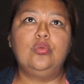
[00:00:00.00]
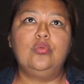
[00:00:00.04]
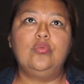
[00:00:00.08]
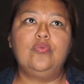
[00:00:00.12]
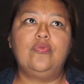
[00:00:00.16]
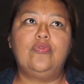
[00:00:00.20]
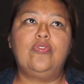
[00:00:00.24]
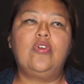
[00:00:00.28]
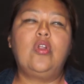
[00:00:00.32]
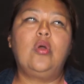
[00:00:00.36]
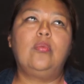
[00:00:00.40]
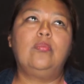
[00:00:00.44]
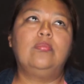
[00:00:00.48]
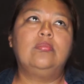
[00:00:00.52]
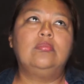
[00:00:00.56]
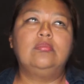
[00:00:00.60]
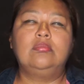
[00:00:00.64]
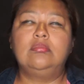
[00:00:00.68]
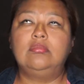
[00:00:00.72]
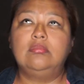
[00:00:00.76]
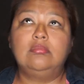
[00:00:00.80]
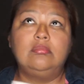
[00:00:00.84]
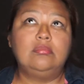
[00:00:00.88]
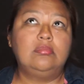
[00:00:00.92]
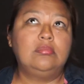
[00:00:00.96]

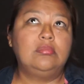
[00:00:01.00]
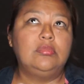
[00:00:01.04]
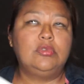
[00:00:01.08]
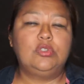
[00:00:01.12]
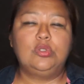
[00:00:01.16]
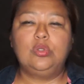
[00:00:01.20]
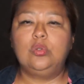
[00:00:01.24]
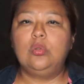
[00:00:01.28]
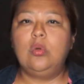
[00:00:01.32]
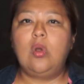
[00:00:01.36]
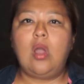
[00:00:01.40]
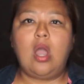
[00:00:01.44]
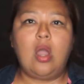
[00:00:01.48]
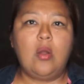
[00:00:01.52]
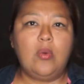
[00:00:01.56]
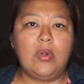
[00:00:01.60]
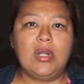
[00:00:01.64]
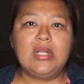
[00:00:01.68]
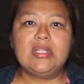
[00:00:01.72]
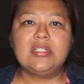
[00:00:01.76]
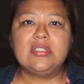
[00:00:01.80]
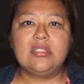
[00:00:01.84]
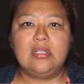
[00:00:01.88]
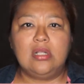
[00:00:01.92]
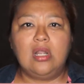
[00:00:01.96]
from 2
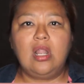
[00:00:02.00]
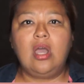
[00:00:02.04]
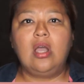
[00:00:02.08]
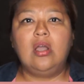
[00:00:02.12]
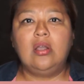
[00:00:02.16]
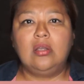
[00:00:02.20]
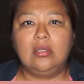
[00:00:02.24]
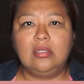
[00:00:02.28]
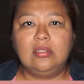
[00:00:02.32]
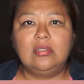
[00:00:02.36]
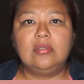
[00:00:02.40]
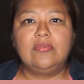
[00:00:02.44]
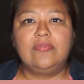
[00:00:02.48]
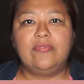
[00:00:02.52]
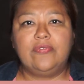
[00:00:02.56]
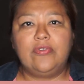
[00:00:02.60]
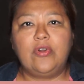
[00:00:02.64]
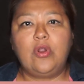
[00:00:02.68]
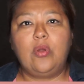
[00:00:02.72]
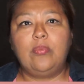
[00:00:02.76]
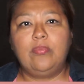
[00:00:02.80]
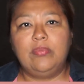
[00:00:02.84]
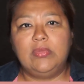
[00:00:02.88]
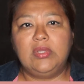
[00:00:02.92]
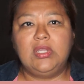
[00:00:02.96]
hours long
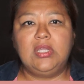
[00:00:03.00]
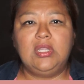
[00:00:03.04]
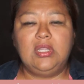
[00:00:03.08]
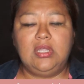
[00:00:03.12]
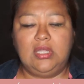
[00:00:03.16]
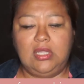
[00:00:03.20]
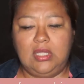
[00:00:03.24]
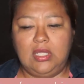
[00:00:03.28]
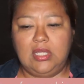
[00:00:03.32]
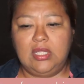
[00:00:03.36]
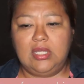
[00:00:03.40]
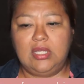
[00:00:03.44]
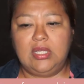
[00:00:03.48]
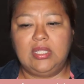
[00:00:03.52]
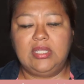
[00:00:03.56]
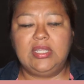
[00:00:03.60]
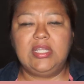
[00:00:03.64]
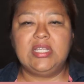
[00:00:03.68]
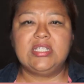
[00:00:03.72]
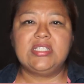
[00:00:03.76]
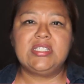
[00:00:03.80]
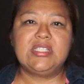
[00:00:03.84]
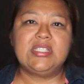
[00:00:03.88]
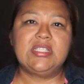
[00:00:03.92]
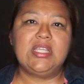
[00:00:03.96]
from
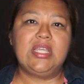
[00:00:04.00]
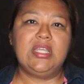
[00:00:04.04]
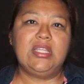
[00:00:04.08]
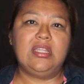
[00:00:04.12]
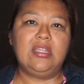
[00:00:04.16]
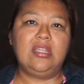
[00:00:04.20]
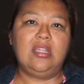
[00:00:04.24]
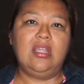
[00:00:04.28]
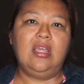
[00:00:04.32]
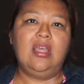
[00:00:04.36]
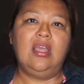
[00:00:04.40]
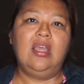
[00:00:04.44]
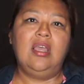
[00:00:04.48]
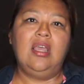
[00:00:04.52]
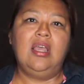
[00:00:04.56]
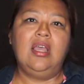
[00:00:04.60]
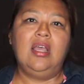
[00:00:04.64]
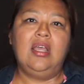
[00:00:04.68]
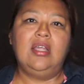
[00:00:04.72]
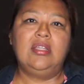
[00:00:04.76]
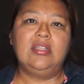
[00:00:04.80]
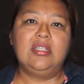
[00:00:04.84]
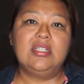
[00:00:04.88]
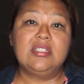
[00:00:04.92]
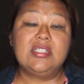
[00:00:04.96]
the
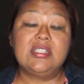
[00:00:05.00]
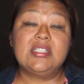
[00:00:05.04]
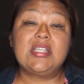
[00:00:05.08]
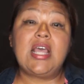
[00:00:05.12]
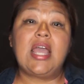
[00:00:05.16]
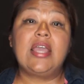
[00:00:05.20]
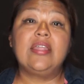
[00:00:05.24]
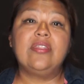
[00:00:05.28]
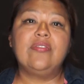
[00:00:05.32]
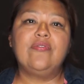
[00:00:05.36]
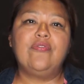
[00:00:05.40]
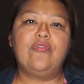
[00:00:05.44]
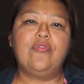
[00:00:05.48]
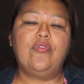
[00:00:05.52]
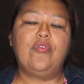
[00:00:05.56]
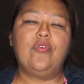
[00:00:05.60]
site